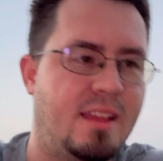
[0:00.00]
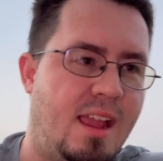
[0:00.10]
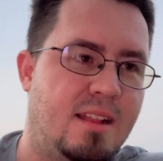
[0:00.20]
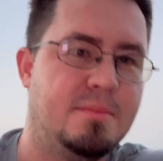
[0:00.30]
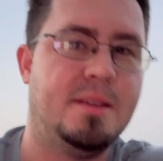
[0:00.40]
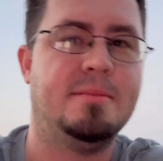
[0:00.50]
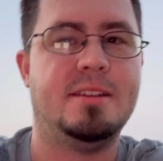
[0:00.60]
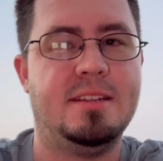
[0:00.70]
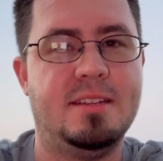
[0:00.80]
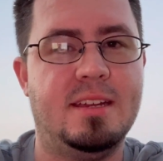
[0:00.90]
Alabama to
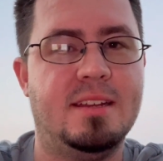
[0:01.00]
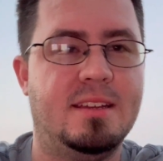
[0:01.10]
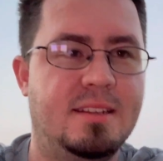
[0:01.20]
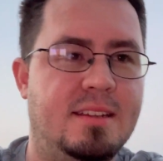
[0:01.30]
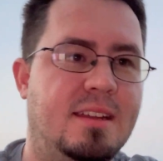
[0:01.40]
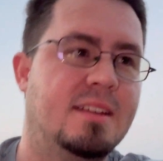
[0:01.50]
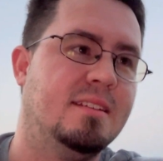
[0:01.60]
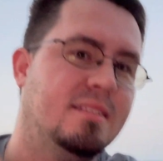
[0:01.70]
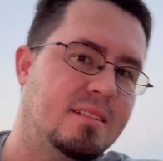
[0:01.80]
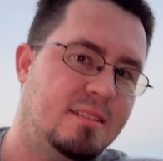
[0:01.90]
Indiana, Indiana
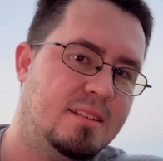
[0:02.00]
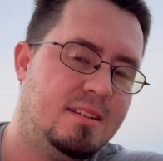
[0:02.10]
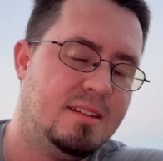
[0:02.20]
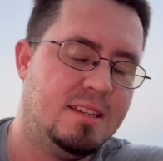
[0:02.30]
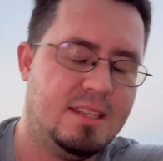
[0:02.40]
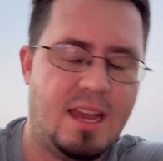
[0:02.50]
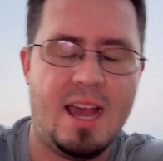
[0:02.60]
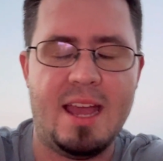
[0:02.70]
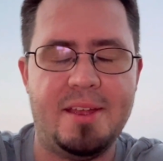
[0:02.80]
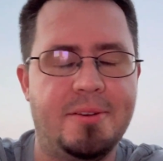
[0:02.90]
to
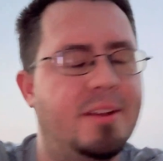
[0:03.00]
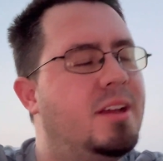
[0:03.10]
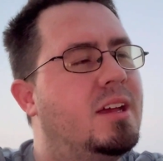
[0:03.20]
Iowa.